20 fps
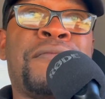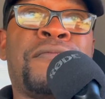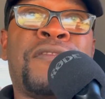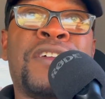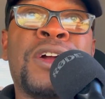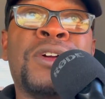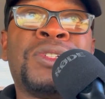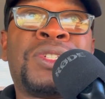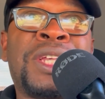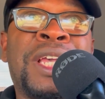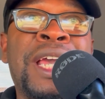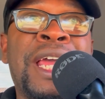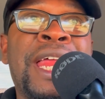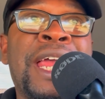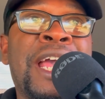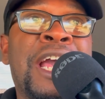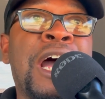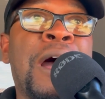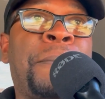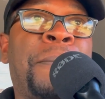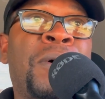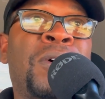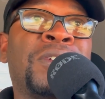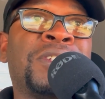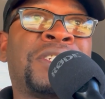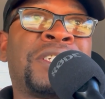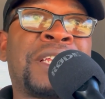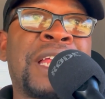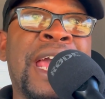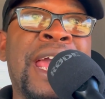first getting up on
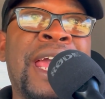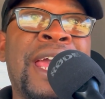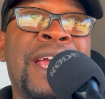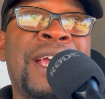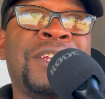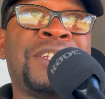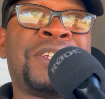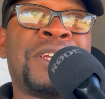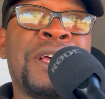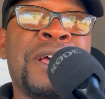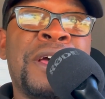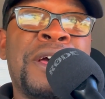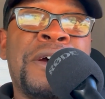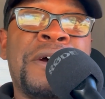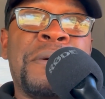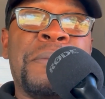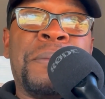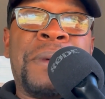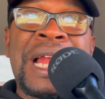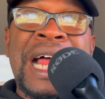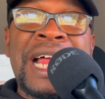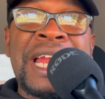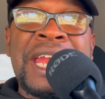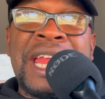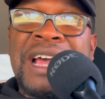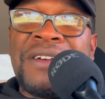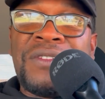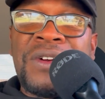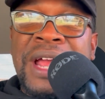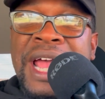stage, but I
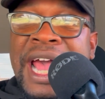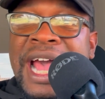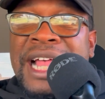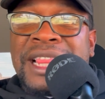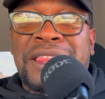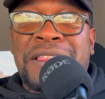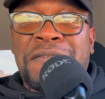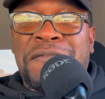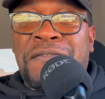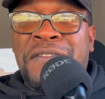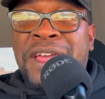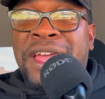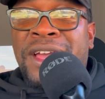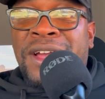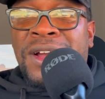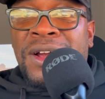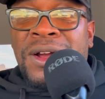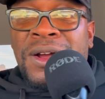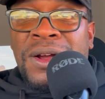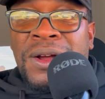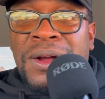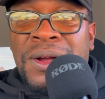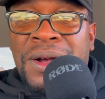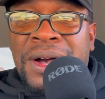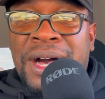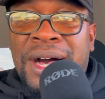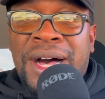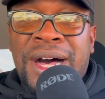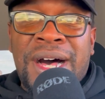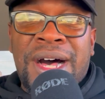never had the fear
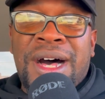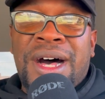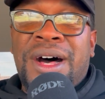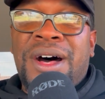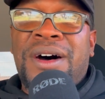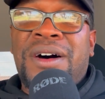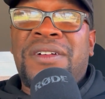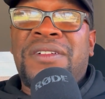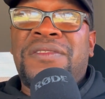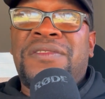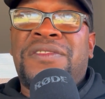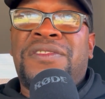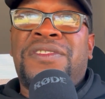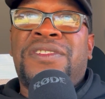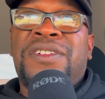of